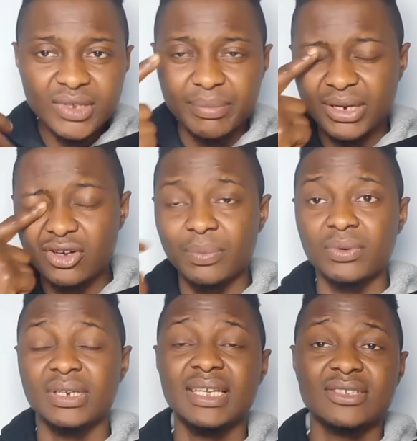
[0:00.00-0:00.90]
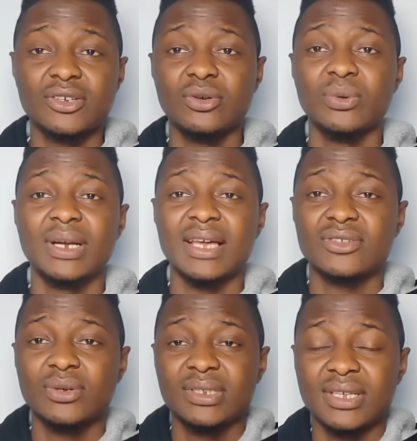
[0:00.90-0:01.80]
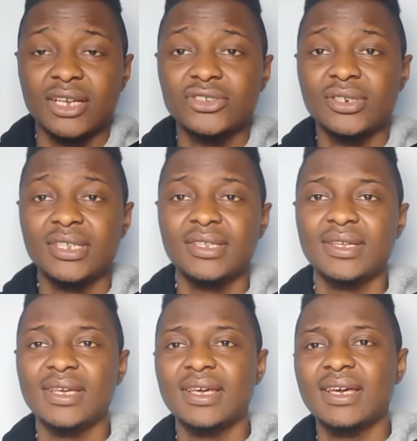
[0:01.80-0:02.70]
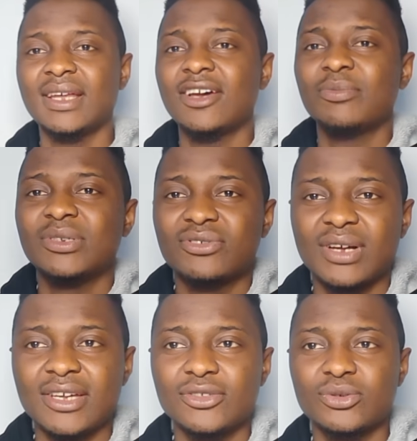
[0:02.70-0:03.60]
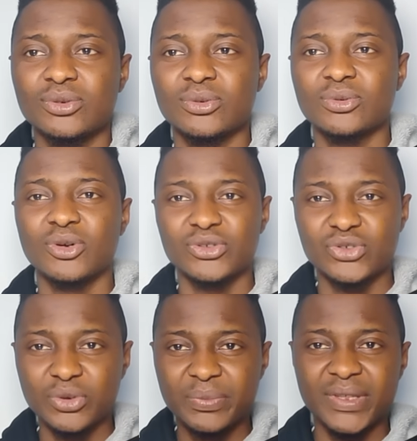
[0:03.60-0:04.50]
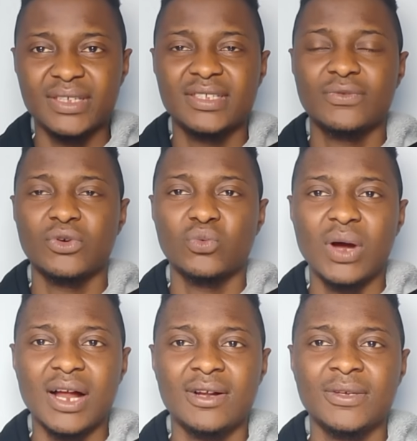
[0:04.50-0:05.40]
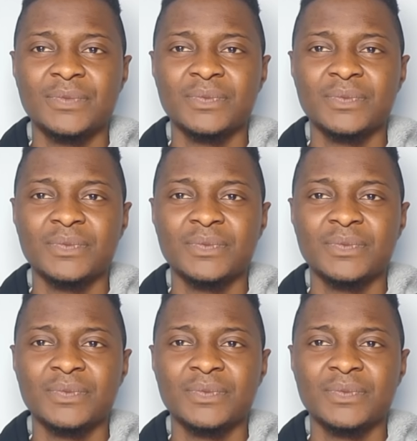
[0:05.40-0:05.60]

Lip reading: Been a couple of days ago when I saw this actually, and I've been trying to consume this for a while.